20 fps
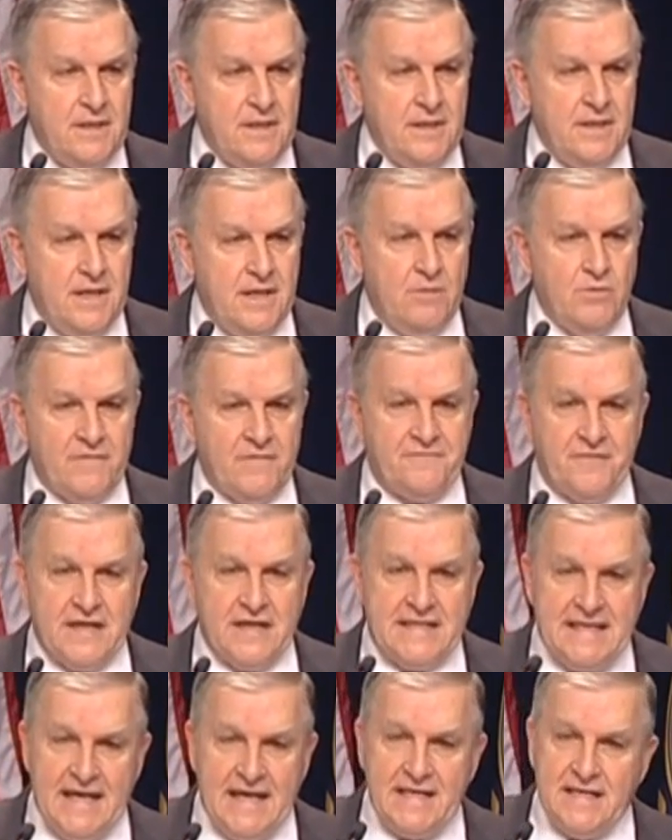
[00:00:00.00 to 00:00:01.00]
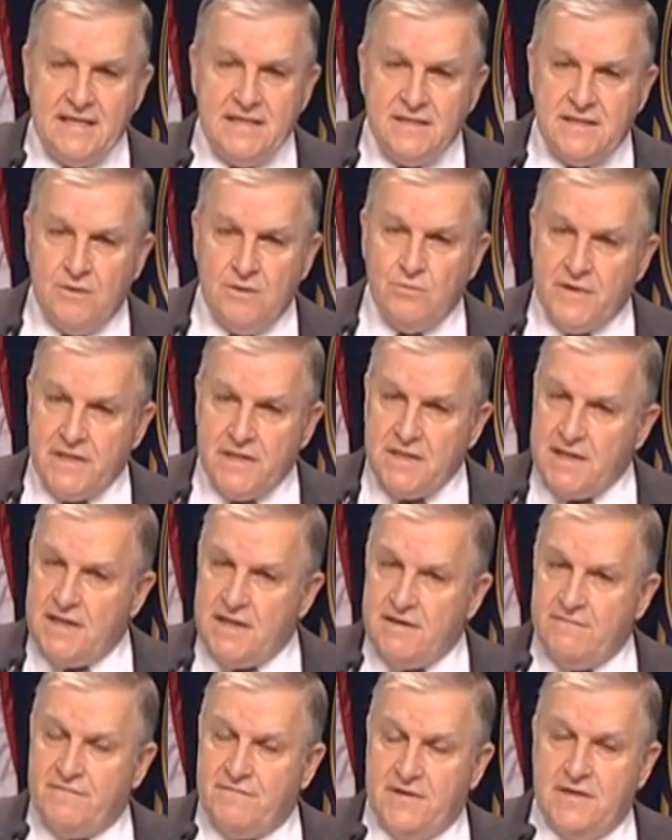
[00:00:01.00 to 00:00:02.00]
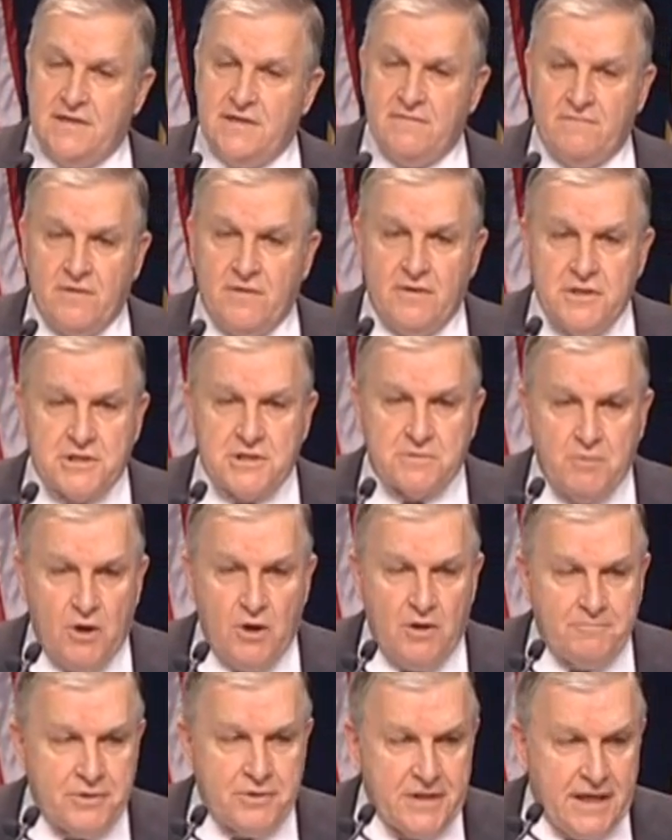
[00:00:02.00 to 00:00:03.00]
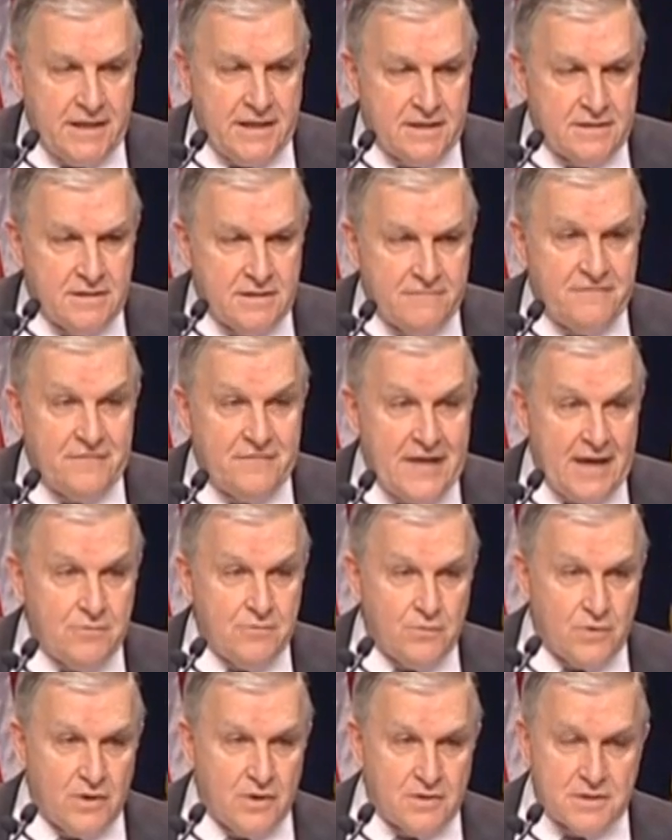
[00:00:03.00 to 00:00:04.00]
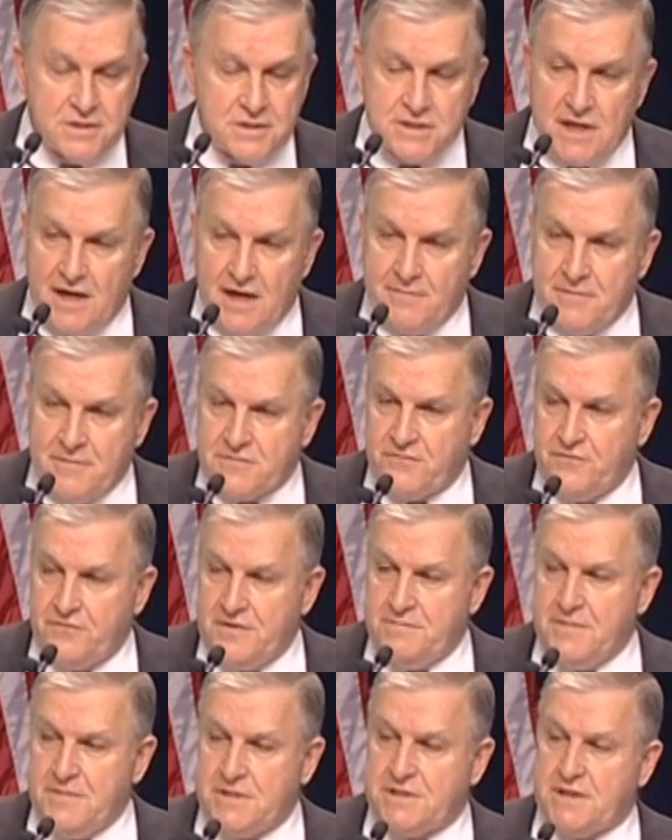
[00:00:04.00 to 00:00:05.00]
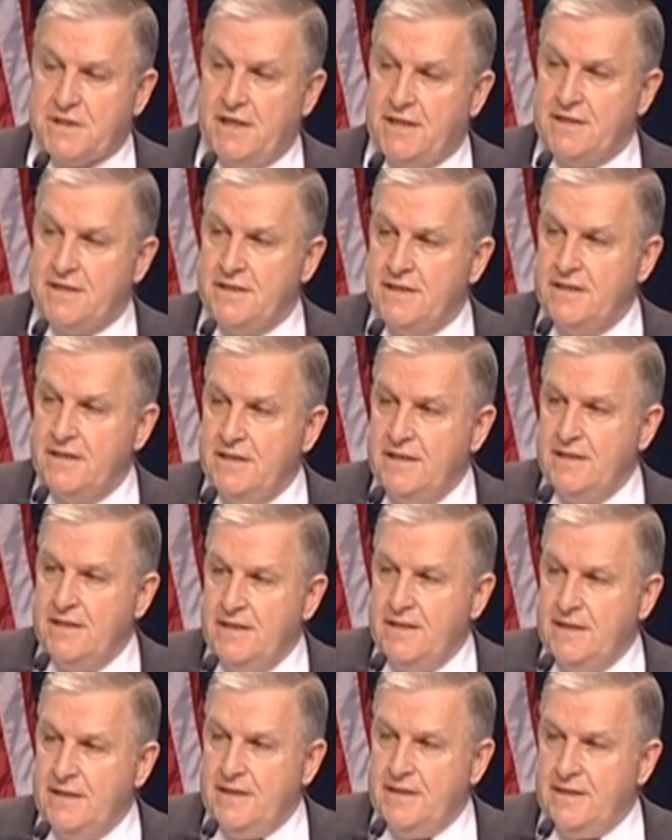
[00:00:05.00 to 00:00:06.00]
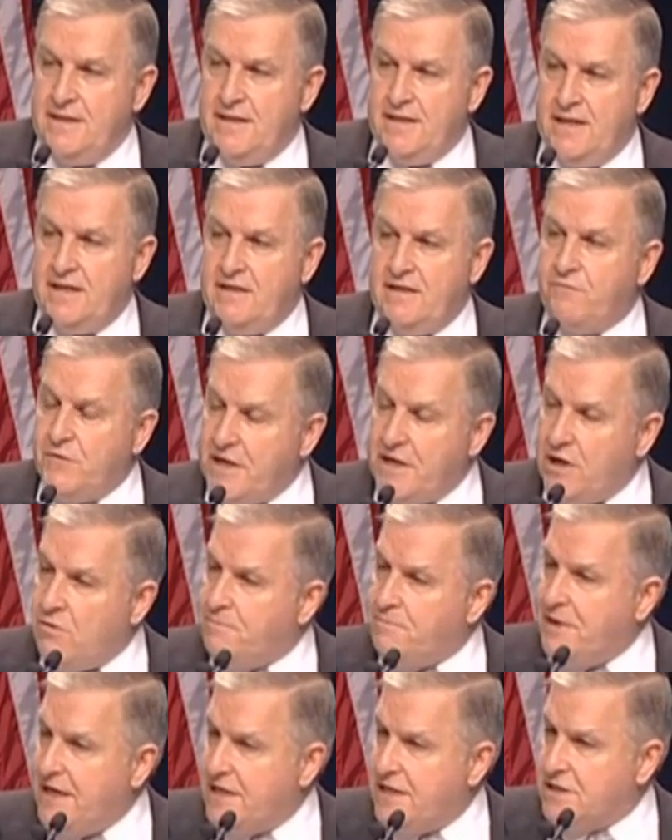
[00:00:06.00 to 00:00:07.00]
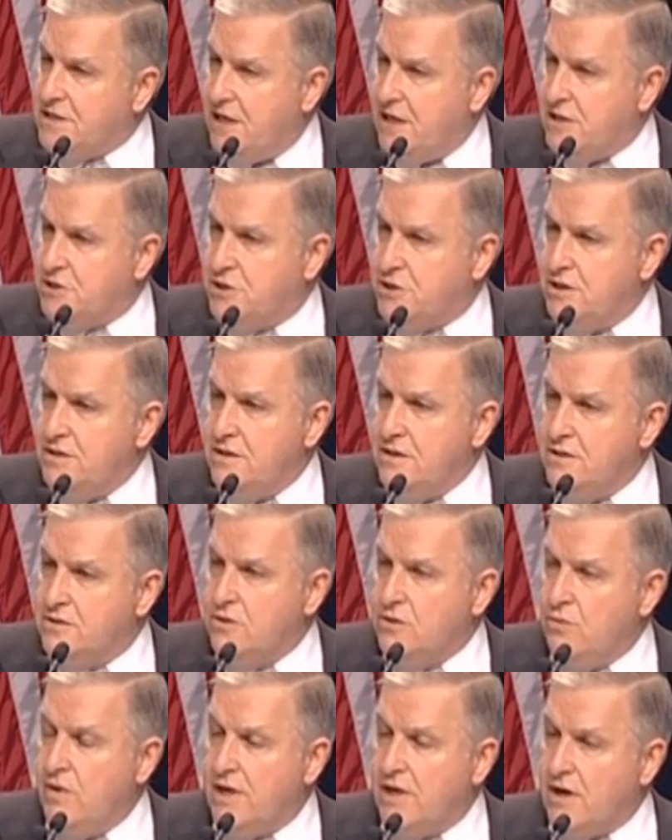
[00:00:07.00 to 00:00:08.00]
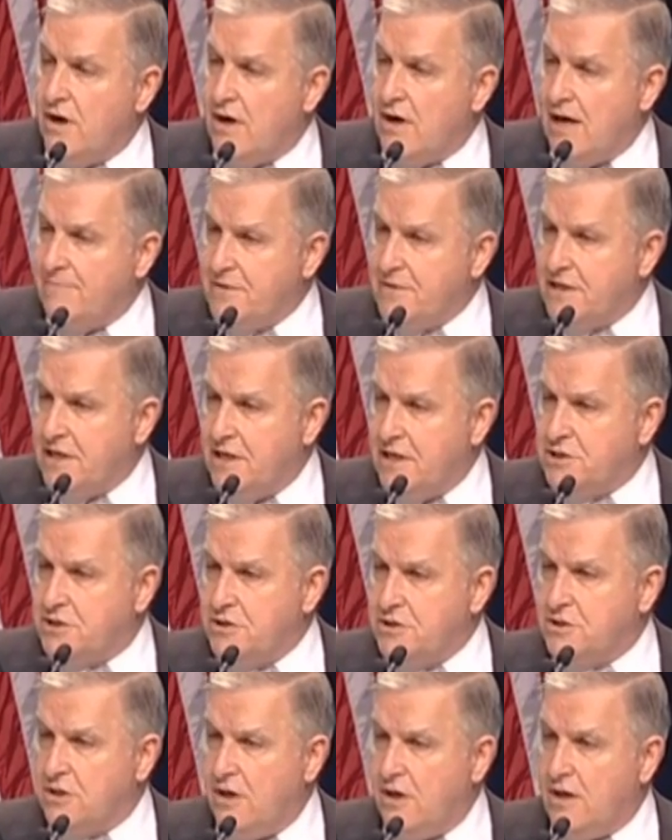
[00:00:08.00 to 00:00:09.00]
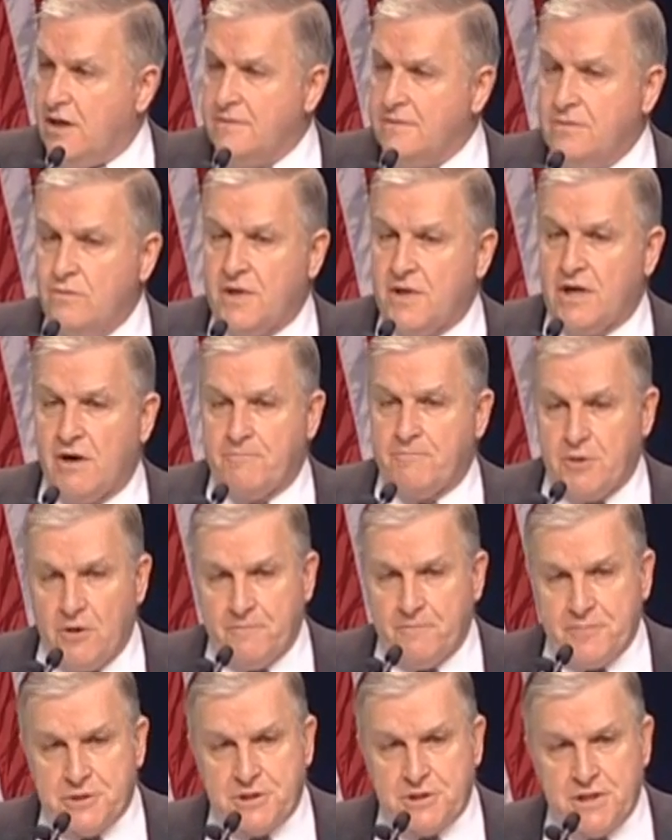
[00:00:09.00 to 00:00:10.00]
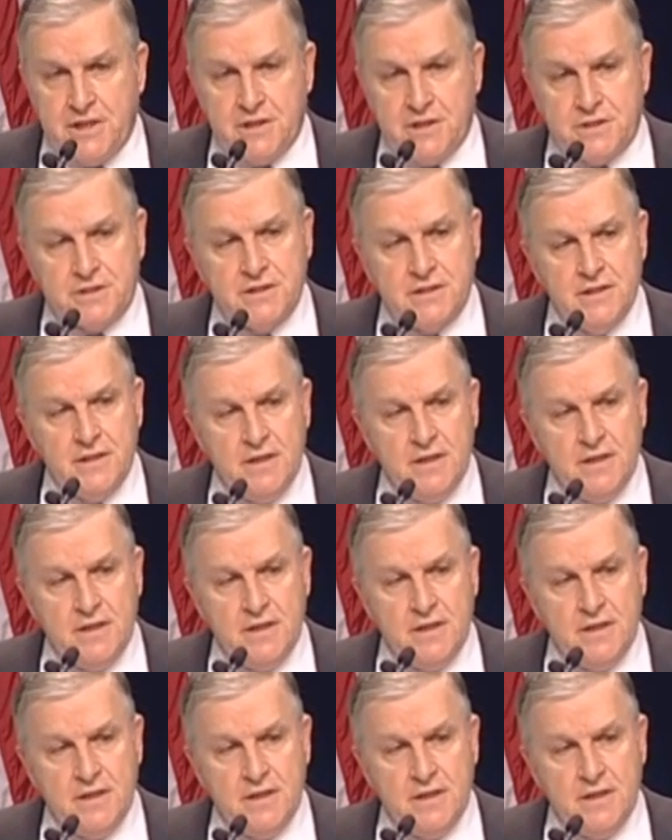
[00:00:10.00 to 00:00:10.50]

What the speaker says: And we're forgetting that we live in a very small planet, a flat world, as Thomas Friedman said. And if we don't pay attention to what our obligations are, what our purpose is,